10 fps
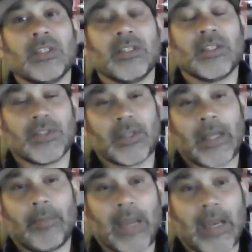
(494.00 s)
in the third
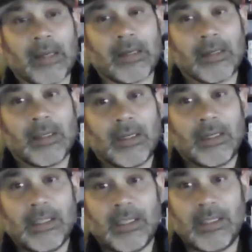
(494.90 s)
at bat.
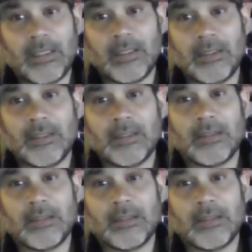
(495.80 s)
He